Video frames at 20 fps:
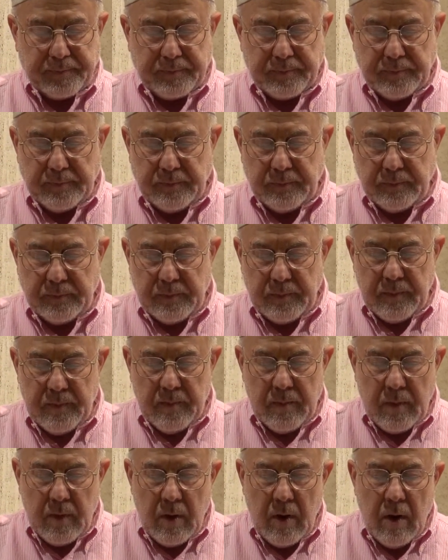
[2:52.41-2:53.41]

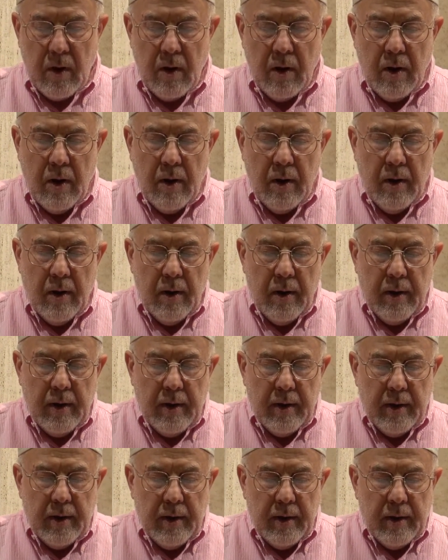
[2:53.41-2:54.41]

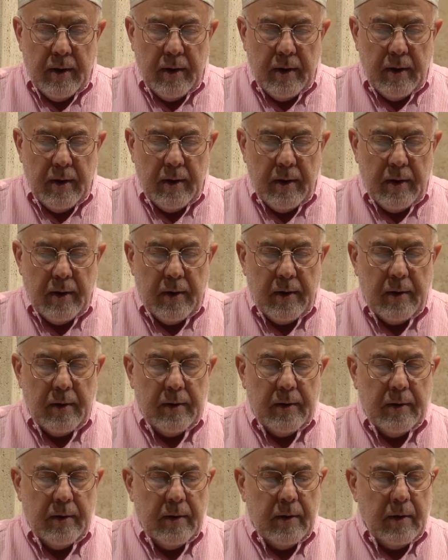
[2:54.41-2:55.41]

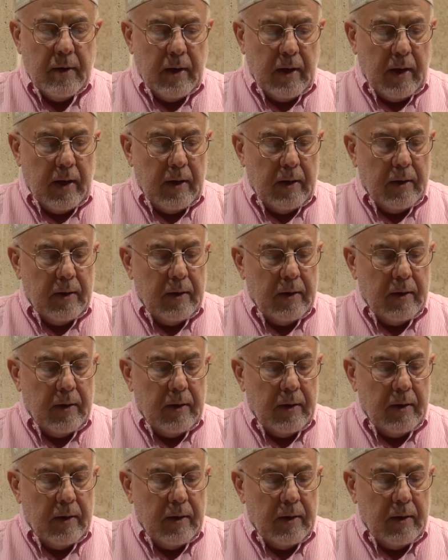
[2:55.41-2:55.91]
Nothing is said.